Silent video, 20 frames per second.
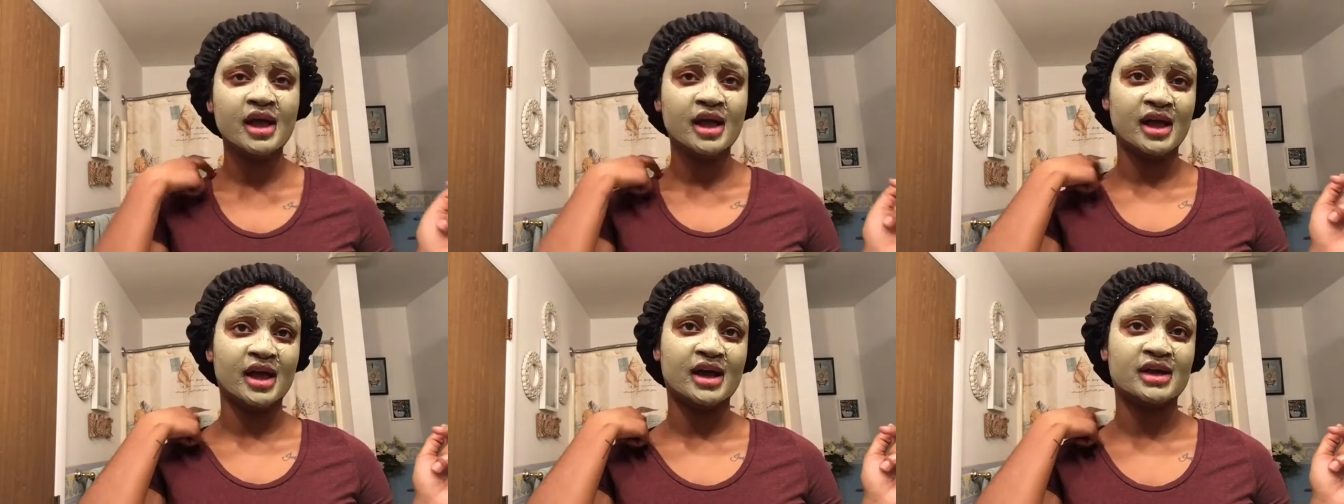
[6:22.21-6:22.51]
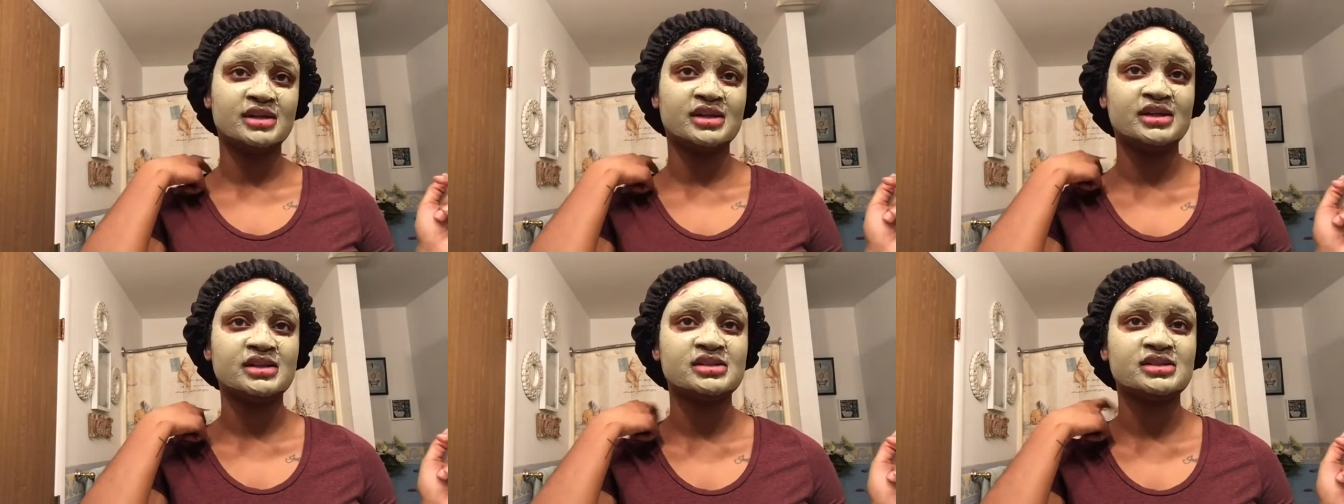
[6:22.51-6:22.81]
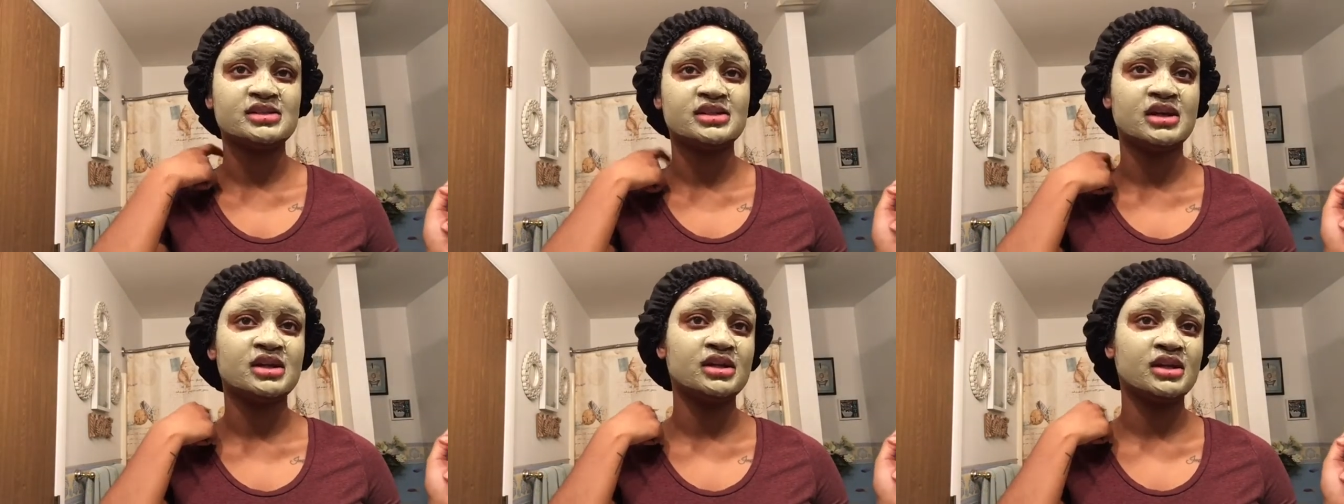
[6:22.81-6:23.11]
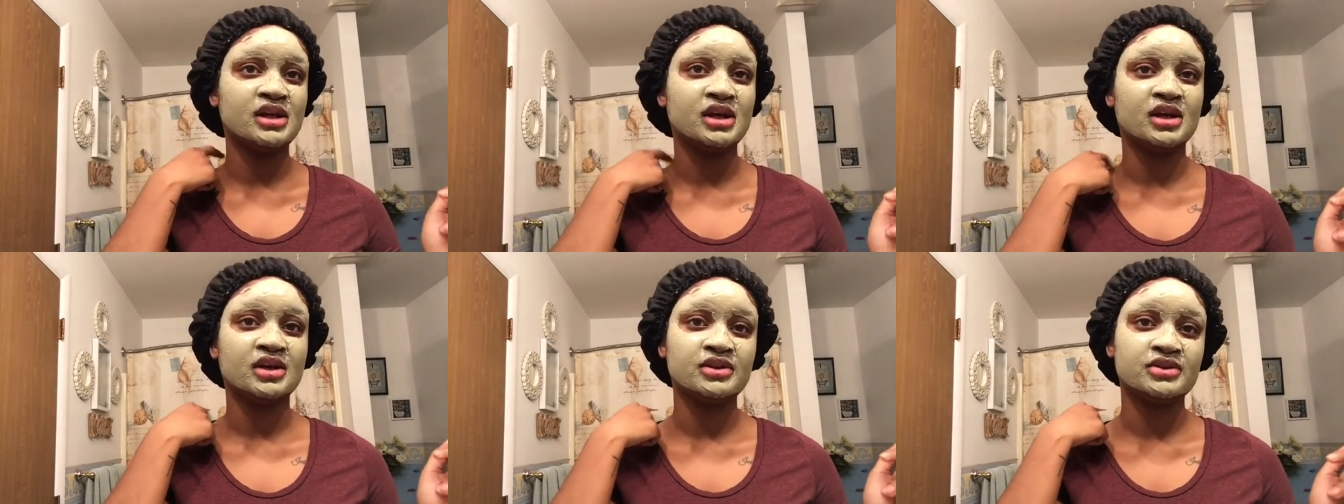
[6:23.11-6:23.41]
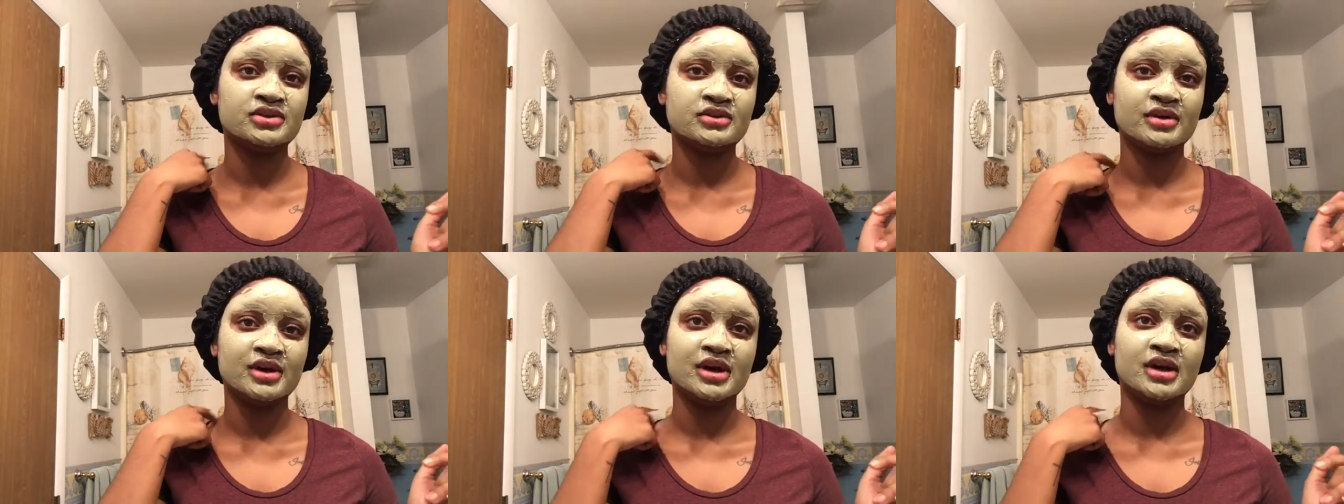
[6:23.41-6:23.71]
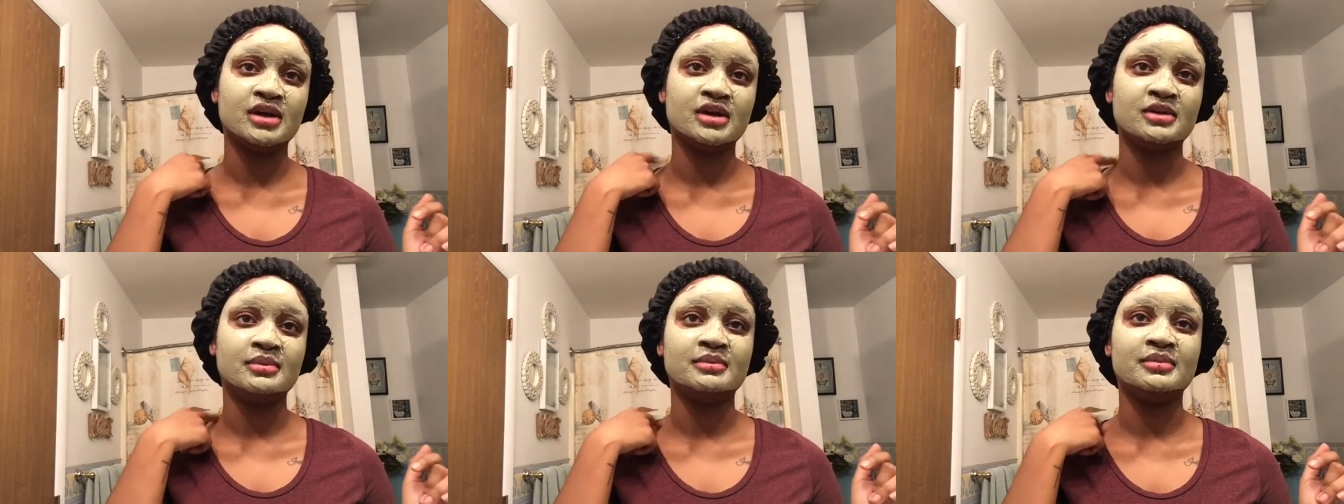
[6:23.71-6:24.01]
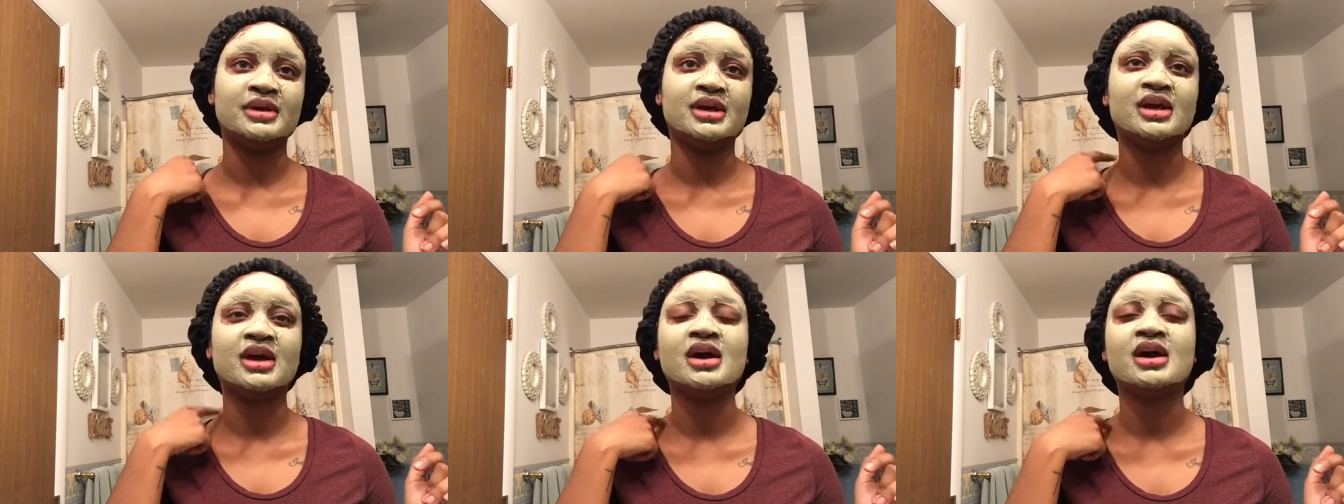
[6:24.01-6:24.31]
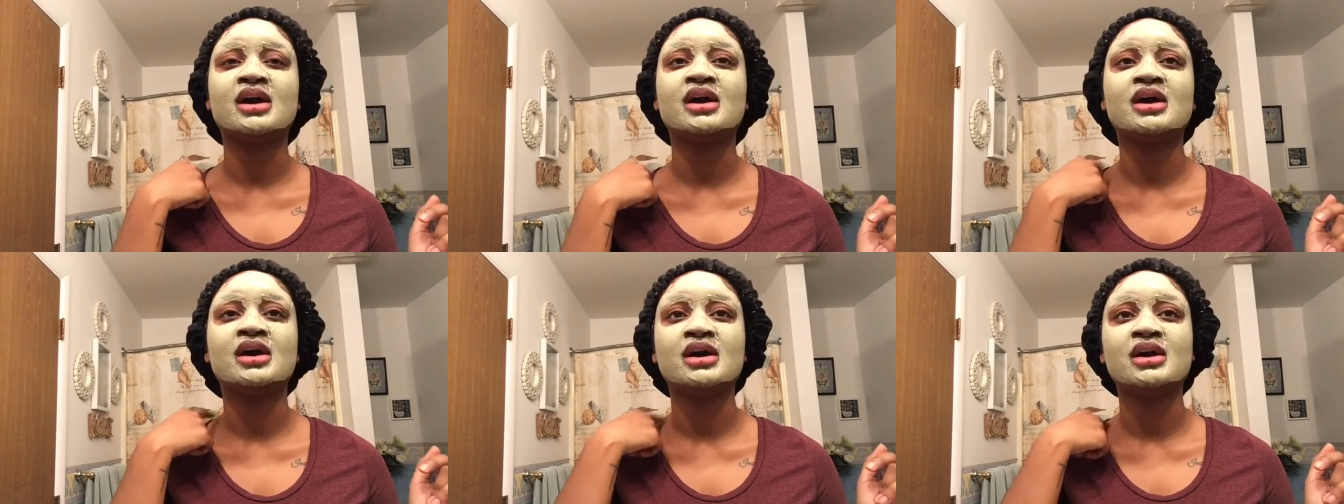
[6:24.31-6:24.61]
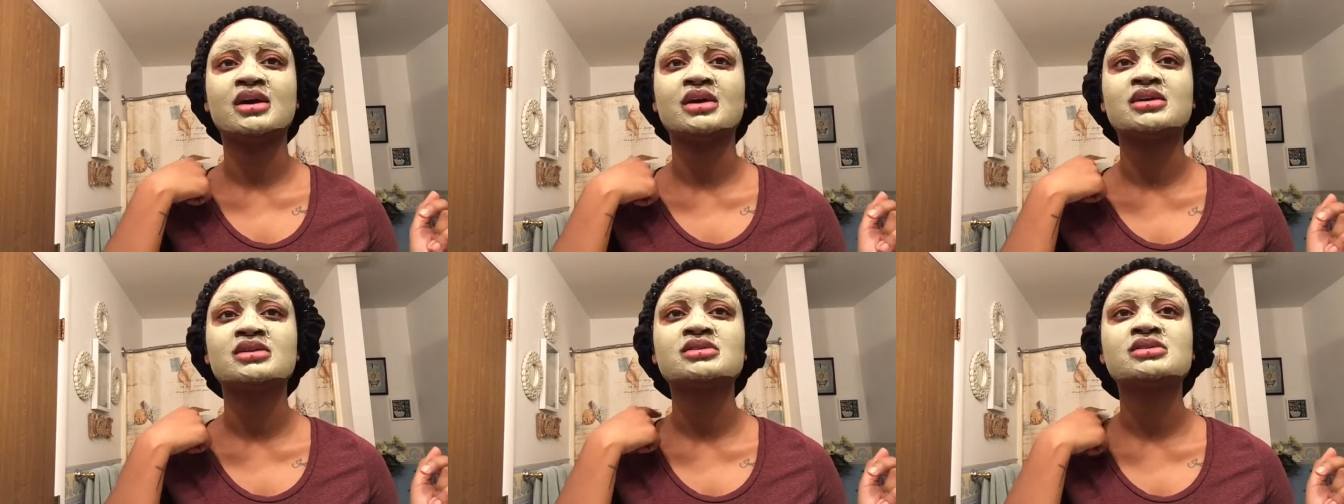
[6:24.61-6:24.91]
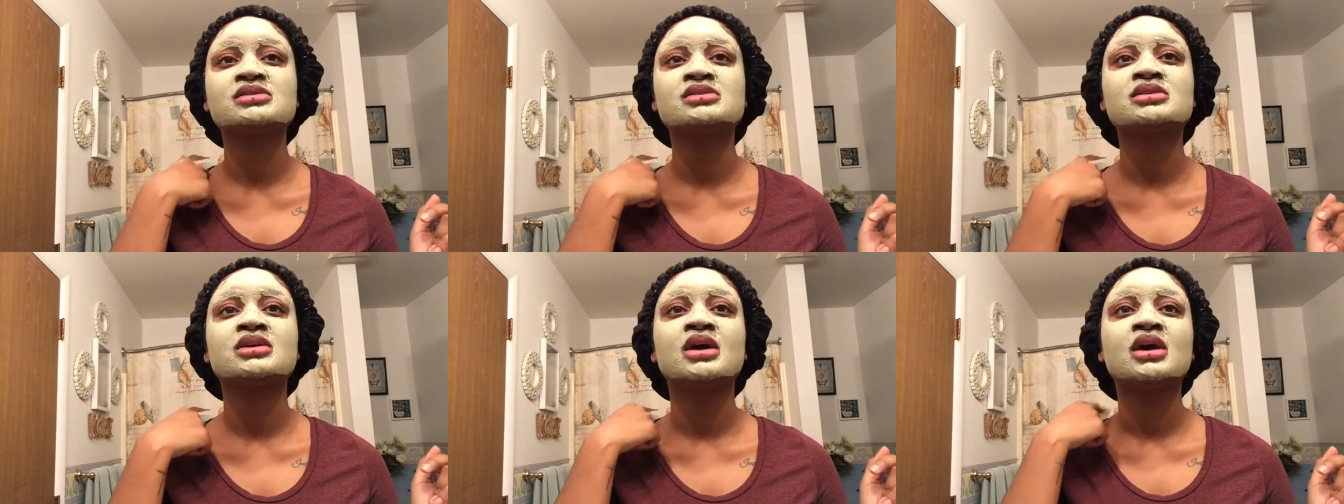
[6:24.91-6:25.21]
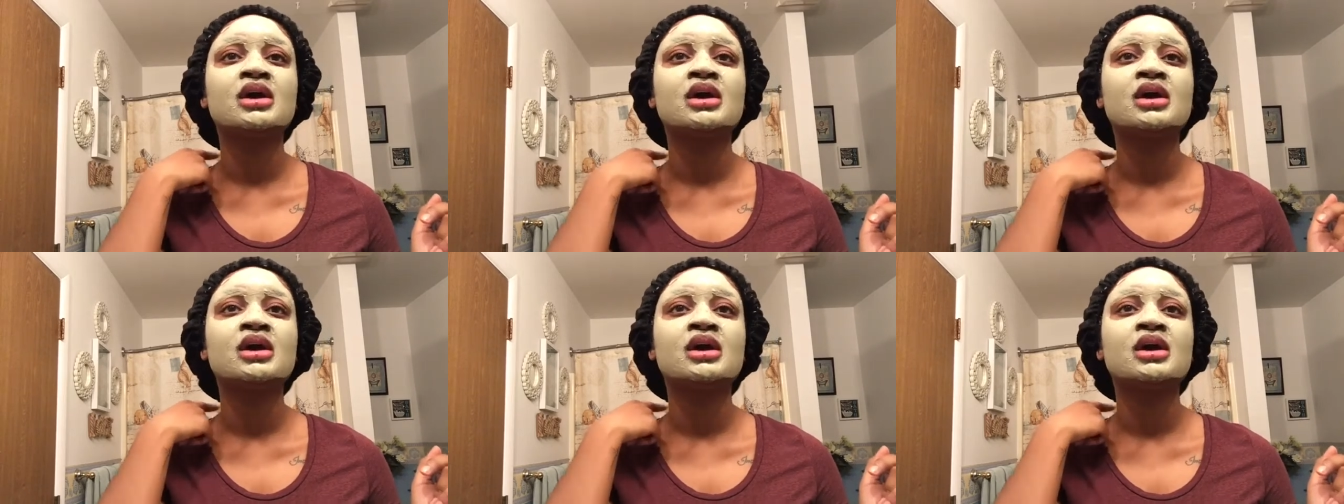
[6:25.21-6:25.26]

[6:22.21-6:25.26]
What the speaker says: I did a skincare thread because